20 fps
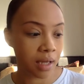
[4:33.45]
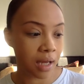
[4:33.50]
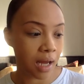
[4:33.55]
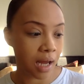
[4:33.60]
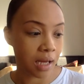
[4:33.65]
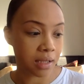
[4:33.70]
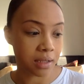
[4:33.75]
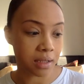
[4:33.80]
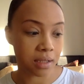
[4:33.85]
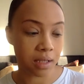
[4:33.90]

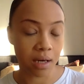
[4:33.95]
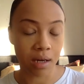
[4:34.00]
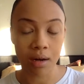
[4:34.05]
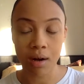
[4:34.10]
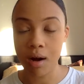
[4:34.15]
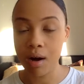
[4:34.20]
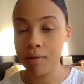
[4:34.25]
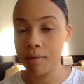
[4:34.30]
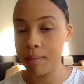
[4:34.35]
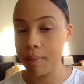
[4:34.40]
As I said, I
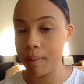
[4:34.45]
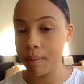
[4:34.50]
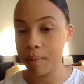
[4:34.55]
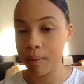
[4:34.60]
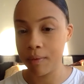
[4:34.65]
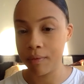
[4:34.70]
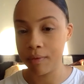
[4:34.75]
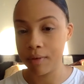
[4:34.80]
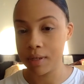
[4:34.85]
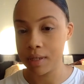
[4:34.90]
can't remember
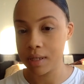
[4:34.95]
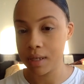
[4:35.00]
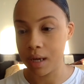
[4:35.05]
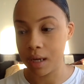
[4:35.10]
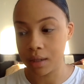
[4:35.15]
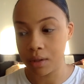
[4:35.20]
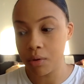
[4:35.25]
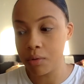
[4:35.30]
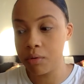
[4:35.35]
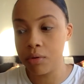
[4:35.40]
I
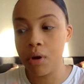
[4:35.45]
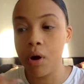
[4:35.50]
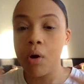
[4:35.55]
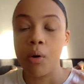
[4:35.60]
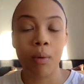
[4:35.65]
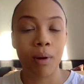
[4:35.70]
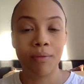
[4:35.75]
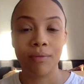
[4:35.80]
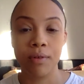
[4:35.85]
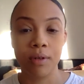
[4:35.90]
don't know
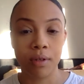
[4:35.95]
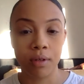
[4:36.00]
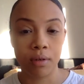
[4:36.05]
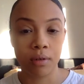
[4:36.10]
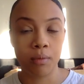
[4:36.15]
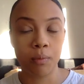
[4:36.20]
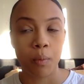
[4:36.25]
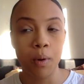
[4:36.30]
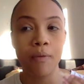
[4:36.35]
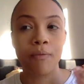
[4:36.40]

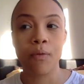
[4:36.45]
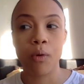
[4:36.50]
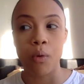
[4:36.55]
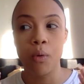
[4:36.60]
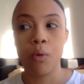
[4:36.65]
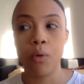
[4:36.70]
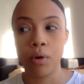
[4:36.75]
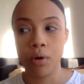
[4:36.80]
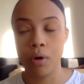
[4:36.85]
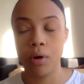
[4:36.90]
whether
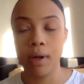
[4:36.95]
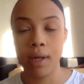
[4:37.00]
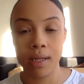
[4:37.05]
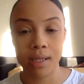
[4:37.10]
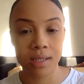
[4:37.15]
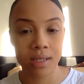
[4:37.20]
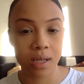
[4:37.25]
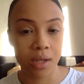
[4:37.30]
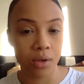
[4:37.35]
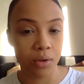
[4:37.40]
or not
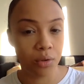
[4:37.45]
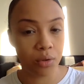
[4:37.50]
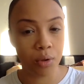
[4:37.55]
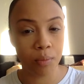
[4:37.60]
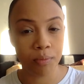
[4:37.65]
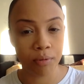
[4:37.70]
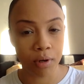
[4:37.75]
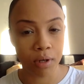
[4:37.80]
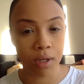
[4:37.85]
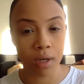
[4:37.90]
it's a new
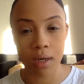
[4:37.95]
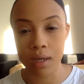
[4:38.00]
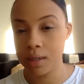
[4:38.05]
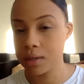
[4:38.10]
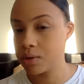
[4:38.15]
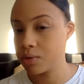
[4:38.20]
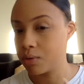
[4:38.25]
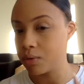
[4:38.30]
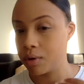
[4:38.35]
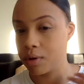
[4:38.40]

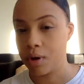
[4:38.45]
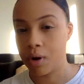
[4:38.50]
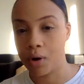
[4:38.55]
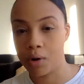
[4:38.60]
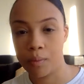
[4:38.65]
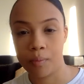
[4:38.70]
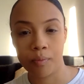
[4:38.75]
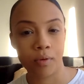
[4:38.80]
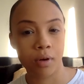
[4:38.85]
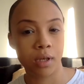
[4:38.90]
product or an
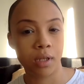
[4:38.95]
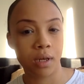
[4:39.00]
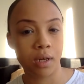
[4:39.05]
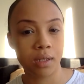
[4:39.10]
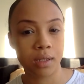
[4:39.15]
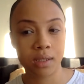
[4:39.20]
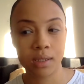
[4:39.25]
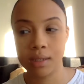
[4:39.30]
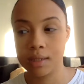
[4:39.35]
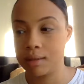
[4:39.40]
old
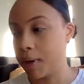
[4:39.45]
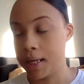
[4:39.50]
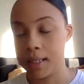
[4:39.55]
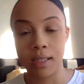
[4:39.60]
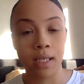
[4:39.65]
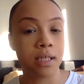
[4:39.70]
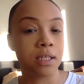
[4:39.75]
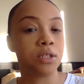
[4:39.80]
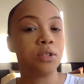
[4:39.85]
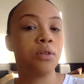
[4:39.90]
product, but
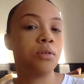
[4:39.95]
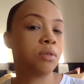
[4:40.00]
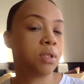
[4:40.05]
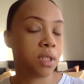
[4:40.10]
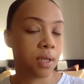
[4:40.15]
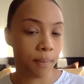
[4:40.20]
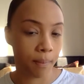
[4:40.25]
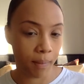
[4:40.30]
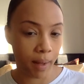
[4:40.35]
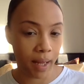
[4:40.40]
it's new to
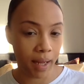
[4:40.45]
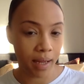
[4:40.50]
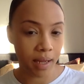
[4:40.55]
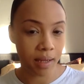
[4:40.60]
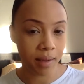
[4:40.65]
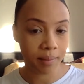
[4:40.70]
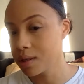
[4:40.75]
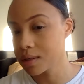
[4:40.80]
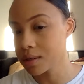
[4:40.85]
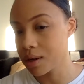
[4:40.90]
me.
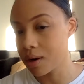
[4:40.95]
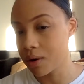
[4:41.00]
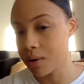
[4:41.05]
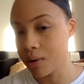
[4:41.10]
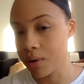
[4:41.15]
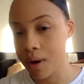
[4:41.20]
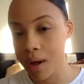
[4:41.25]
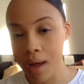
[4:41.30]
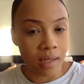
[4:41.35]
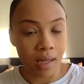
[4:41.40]

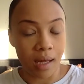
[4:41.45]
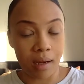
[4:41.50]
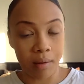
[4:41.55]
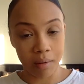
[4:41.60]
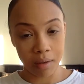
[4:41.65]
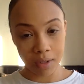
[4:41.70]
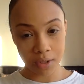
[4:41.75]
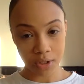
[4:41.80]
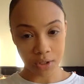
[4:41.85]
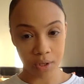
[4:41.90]
So yeah, I'm
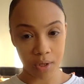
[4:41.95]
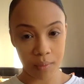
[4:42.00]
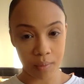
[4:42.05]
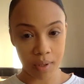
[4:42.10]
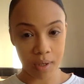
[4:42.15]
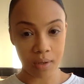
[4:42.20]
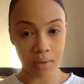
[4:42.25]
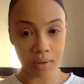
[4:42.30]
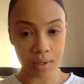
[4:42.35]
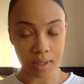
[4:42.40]
gonna show you what
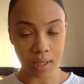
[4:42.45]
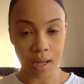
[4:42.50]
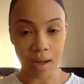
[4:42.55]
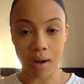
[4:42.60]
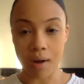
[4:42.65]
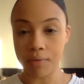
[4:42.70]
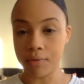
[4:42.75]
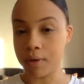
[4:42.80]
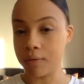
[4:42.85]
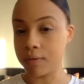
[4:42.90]
it looks like
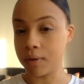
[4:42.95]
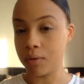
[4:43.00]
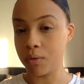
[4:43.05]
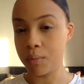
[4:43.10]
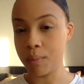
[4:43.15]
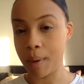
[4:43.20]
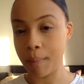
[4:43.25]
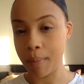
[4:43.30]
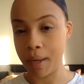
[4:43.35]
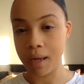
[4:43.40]
after I've done all
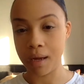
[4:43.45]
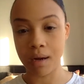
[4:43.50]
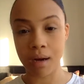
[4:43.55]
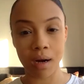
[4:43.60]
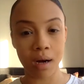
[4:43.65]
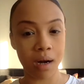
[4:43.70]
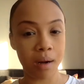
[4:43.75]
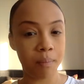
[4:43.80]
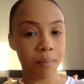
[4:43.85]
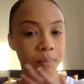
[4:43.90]
my
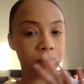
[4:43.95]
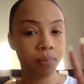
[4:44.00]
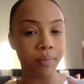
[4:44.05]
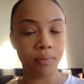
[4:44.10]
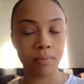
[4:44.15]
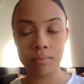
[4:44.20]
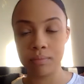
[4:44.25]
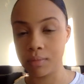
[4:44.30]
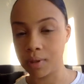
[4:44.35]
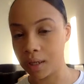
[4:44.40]
makeup,
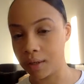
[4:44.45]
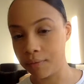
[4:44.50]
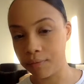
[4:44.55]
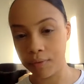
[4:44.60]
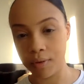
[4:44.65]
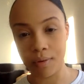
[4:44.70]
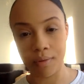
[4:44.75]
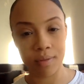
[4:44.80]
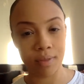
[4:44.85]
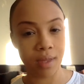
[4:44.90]
done a
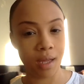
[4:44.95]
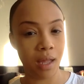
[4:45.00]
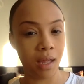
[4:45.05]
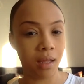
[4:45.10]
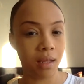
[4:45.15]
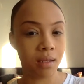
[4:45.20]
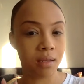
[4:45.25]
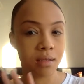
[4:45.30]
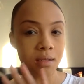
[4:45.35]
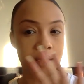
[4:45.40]
few
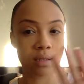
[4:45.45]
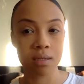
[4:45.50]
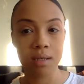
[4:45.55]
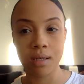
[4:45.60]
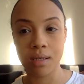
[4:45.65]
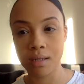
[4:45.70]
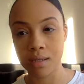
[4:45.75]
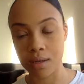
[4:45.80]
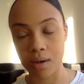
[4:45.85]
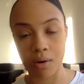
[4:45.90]
things.
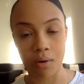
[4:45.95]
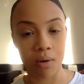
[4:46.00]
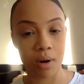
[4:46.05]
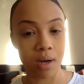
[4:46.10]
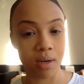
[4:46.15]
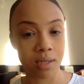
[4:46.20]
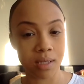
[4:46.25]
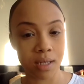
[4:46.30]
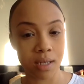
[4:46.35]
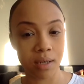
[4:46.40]
So I'll
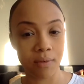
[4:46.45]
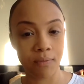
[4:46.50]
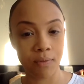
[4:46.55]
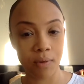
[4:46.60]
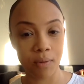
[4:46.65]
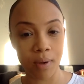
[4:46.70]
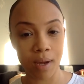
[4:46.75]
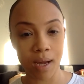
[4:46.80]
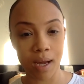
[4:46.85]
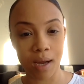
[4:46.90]
see you in a
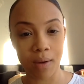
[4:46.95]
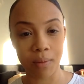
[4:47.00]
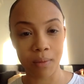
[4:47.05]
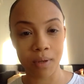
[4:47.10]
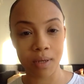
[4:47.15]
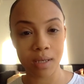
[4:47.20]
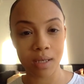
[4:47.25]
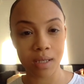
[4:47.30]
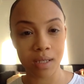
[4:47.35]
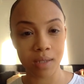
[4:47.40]
few
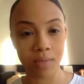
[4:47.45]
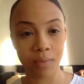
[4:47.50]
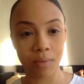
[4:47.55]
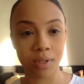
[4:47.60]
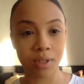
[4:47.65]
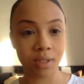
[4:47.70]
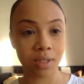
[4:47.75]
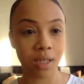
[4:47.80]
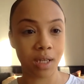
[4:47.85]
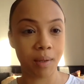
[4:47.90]
hours, which
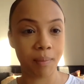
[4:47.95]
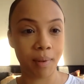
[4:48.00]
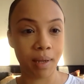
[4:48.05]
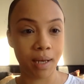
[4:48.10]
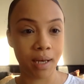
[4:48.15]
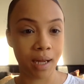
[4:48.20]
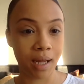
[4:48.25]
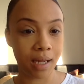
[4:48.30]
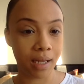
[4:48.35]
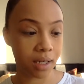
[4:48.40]
is gonna be
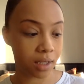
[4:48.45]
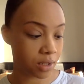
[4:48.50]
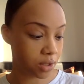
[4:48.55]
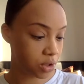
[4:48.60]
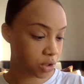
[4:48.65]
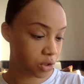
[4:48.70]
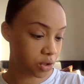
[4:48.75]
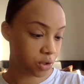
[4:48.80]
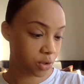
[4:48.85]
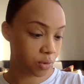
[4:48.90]
like
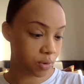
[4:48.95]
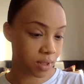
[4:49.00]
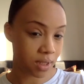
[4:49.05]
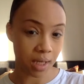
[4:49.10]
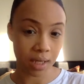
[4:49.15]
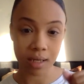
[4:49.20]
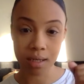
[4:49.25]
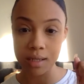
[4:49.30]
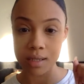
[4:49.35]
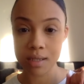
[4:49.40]
2
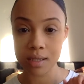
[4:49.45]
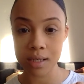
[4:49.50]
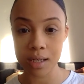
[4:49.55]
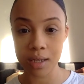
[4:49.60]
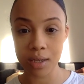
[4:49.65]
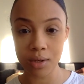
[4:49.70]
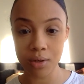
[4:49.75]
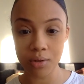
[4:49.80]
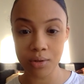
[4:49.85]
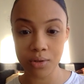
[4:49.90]
seconds
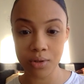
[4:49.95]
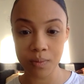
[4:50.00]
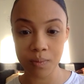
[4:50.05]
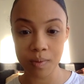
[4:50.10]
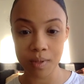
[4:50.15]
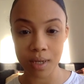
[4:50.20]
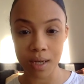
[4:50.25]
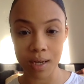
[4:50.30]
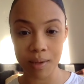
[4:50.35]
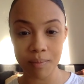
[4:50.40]
in YouTube
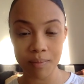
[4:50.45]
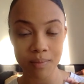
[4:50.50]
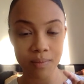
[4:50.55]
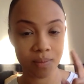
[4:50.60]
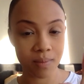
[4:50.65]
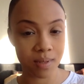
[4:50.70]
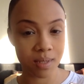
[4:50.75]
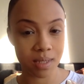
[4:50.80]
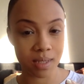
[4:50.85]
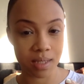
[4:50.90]
time.
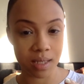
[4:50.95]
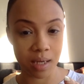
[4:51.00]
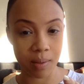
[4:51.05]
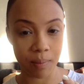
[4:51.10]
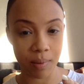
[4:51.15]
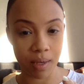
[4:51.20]
See you in a